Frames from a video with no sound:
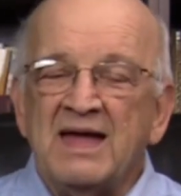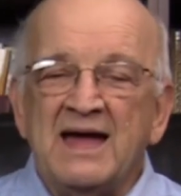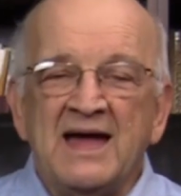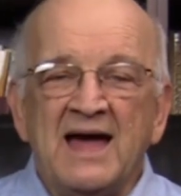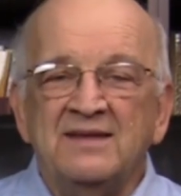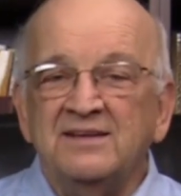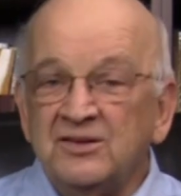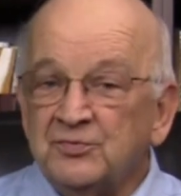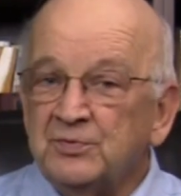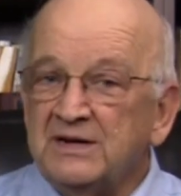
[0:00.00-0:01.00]
And
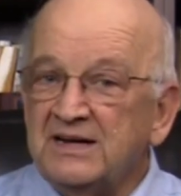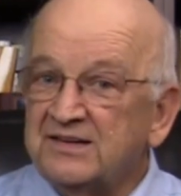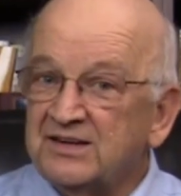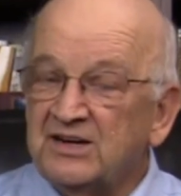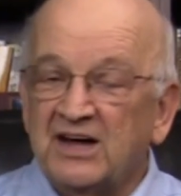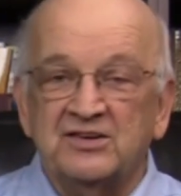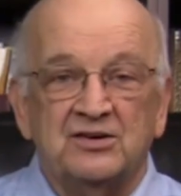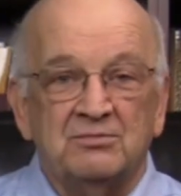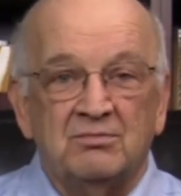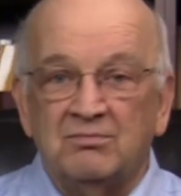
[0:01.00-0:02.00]
this one is
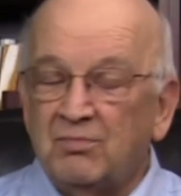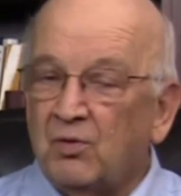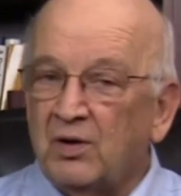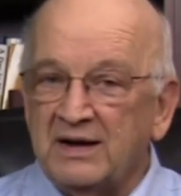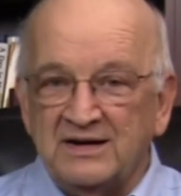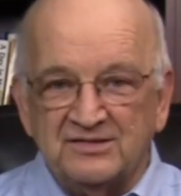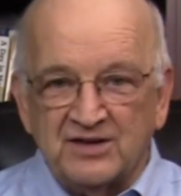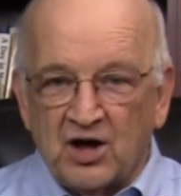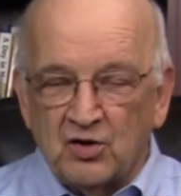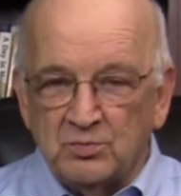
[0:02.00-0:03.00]
another boy and his
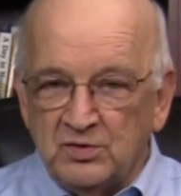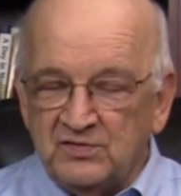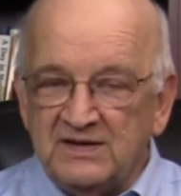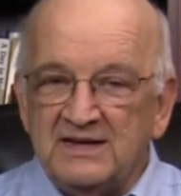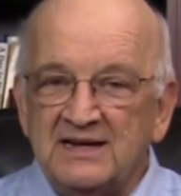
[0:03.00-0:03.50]
dog movie,